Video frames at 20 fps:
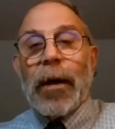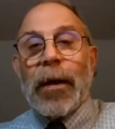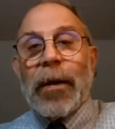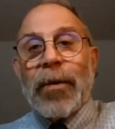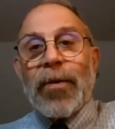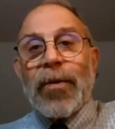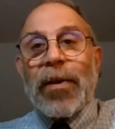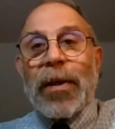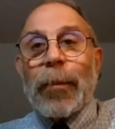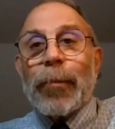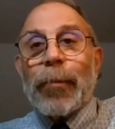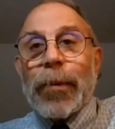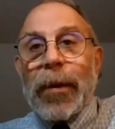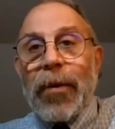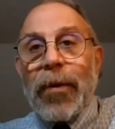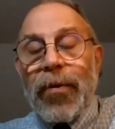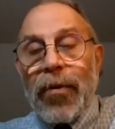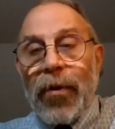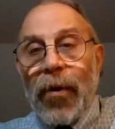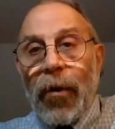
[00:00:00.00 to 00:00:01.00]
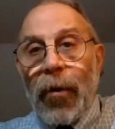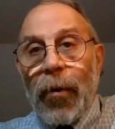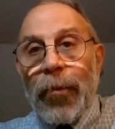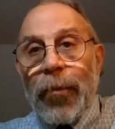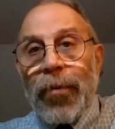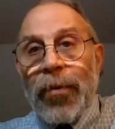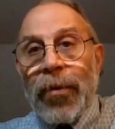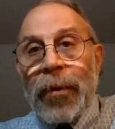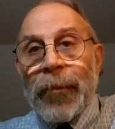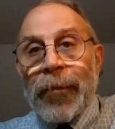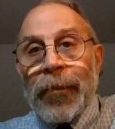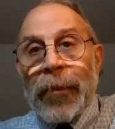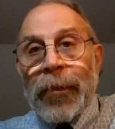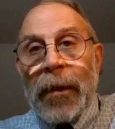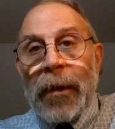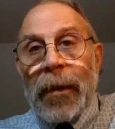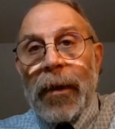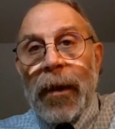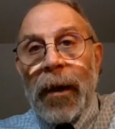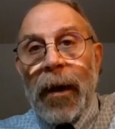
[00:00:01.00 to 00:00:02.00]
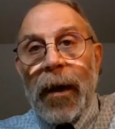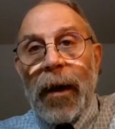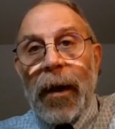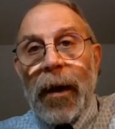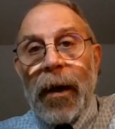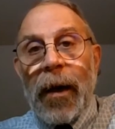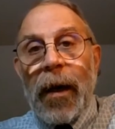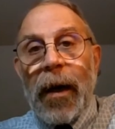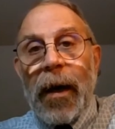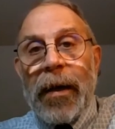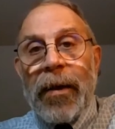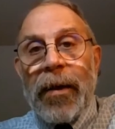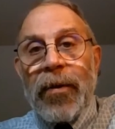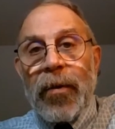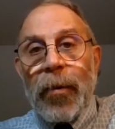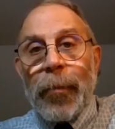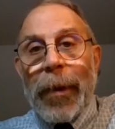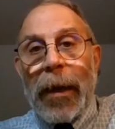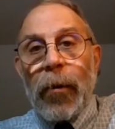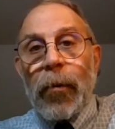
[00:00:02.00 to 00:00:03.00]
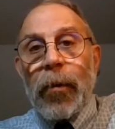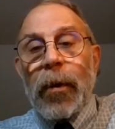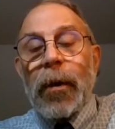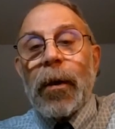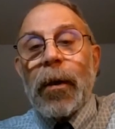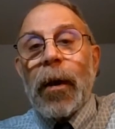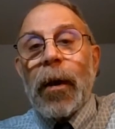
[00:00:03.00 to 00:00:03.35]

in simplest terms is about